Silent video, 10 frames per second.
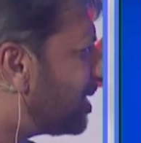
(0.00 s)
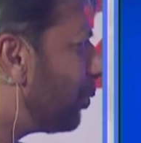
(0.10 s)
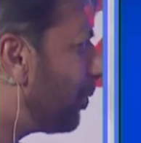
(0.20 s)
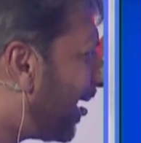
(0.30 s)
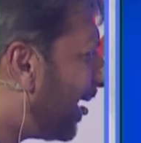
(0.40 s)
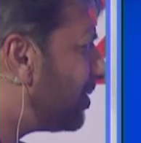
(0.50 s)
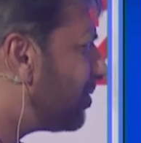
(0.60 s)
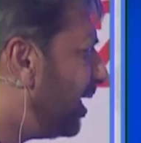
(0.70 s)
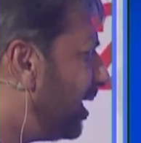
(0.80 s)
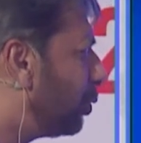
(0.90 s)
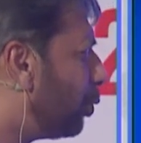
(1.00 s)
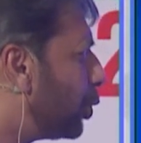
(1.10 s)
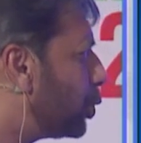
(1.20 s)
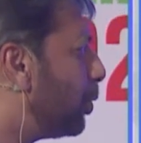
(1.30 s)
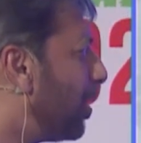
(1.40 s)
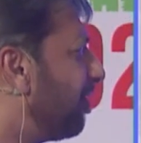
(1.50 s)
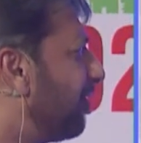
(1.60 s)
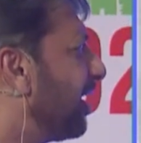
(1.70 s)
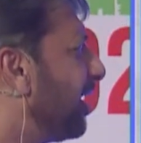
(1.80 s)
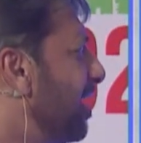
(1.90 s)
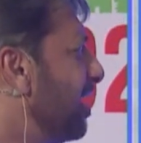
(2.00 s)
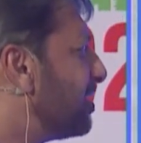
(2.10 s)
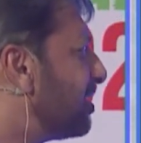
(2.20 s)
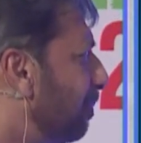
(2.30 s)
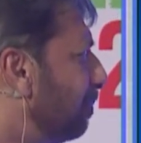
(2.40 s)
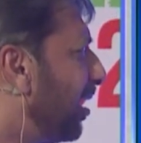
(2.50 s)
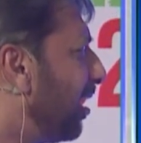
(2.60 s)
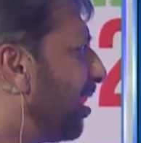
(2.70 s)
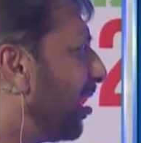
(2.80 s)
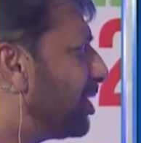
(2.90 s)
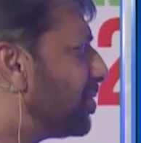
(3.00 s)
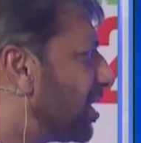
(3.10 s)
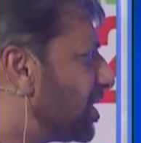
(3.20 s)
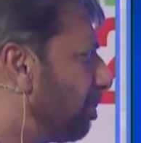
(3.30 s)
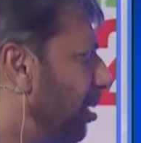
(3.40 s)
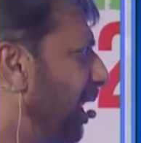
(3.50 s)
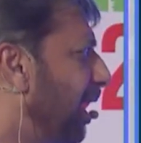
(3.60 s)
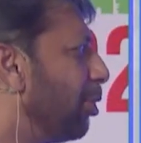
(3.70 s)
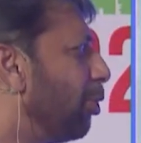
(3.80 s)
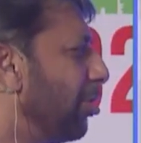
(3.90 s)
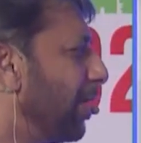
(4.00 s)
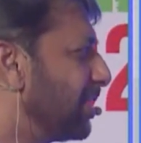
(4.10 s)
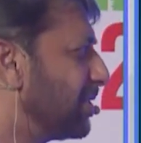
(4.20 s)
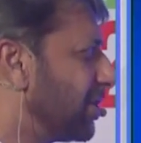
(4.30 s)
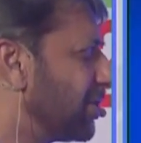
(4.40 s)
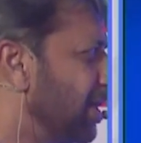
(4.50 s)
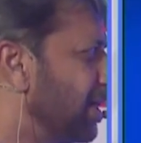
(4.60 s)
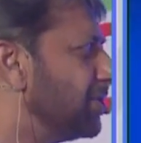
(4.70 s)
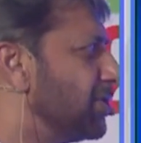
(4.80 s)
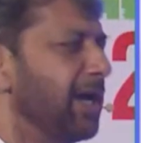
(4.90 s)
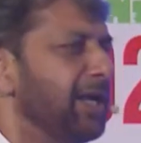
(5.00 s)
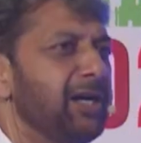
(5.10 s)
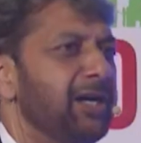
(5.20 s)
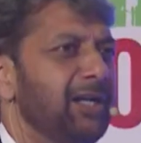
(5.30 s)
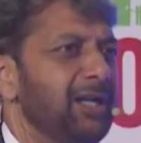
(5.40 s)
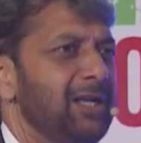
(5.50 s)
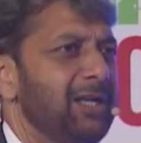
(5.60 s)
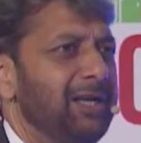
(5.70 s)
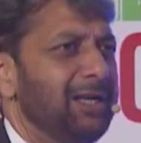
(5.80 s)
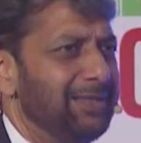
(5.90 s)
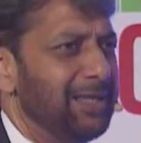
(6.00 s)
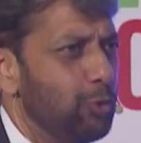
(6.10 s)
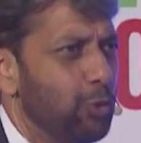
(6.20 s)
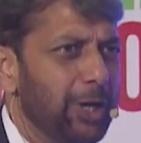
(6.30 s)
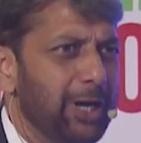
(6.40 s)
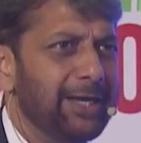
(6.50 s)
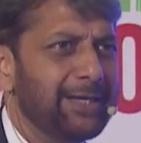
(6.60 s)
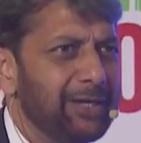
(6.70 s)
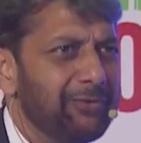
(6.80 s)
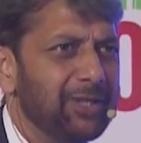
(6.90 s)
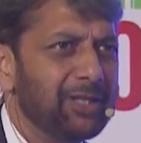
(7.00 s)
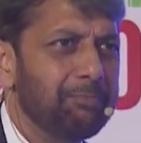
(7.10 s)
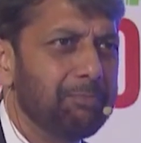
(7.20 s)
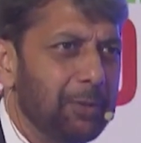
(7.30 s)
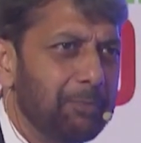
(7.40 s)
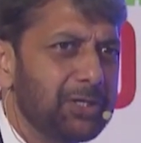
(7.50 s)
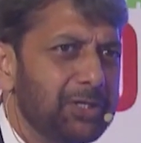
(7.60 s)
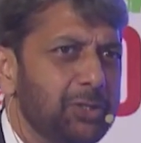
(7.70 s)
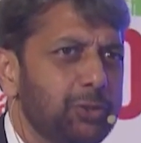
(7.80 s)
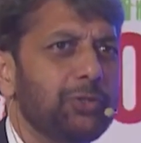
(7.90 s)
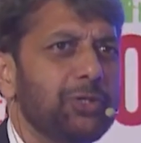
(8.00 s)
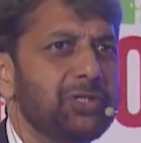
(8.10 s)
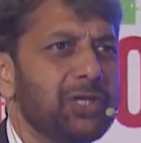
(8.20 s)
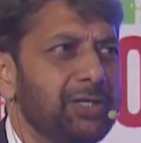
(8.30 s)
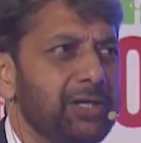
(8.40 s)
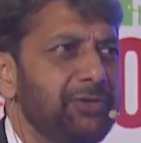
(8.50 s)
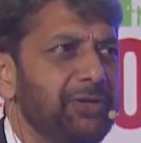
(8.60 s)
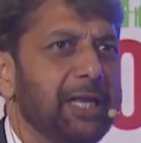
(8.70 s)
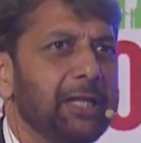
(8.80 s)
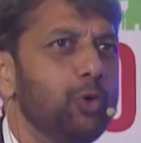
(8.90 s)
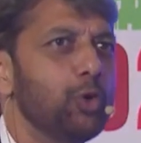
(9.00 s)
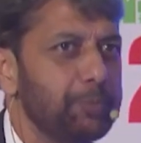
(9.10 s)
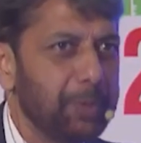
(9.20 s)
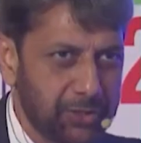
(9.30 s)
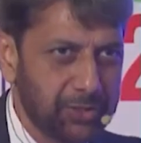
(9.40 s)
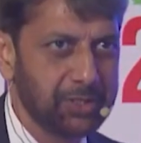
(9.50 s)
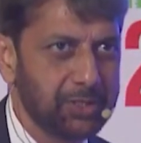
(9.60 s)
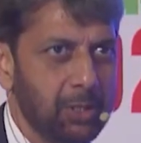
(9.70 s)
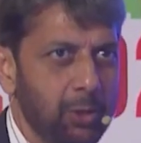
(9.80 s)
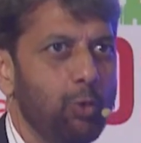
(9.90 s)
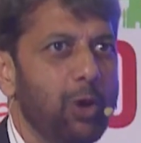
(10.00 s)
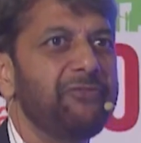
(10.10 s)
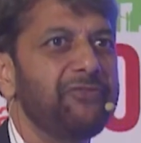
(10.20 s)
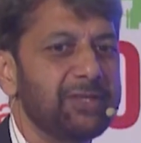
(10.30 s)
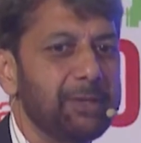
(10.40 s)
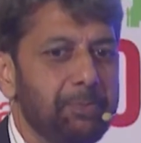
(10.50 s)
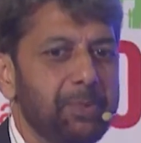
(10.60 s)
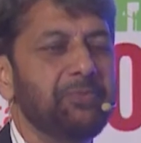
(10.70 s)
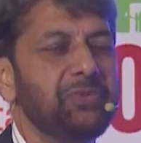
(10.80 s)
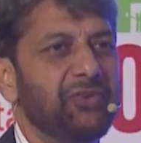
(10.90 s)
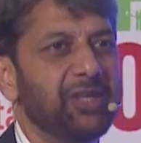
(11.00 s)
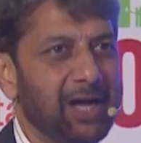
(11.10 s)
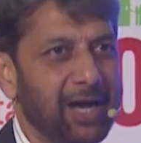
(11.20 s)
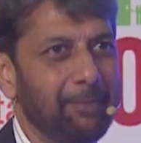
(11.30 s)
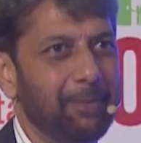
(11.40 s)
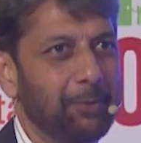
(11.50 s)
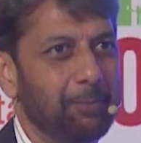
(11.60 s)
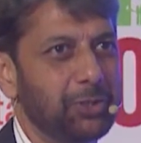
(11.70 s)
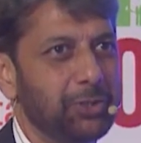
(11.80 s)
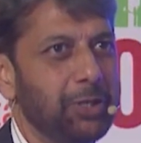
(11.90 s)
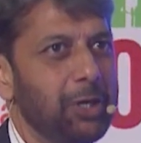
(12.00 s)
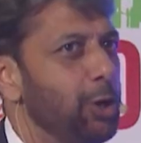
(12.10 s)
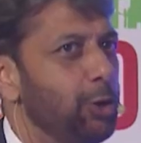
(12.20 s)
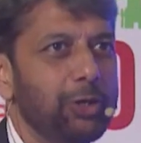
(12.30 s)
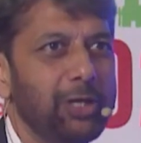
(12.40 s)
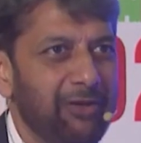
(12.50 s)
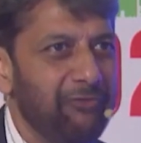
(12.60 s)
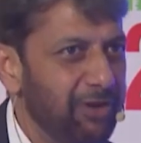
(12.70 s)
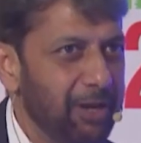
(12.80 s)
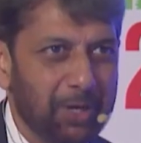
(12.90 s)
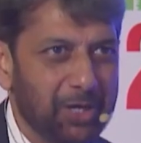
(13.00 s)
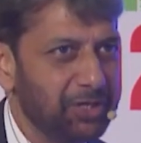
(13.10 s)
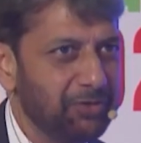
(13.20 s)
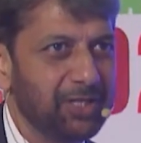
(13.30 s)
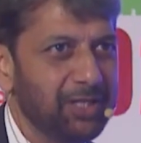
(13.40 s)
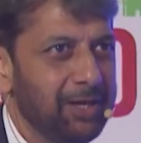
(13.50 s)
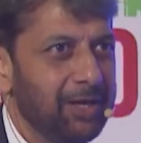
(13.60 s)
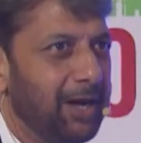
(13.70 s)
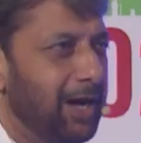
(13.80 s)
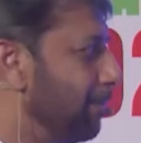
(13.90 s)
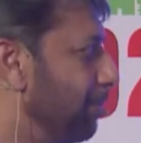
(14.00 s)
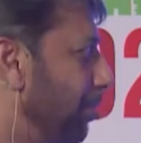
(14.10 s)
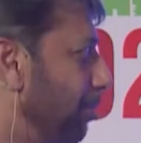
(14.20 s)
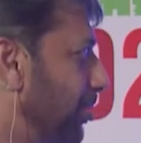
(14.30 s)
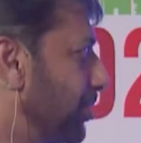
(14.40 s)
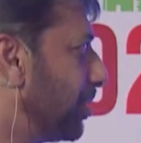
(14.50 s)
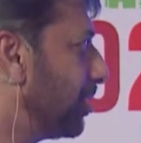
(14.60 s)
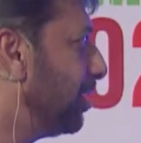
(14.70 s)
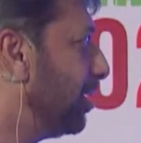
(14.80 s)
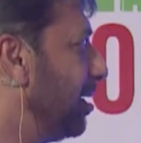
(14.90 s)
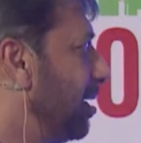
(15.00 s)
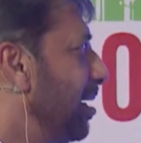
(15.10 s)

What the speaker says: yes, you can treat those who are having something like chest pain or exertional angina. They correlated with blood pressure, so they started treating those patients who have symptoms with high blood pressure. Not every patient with high blood pressure.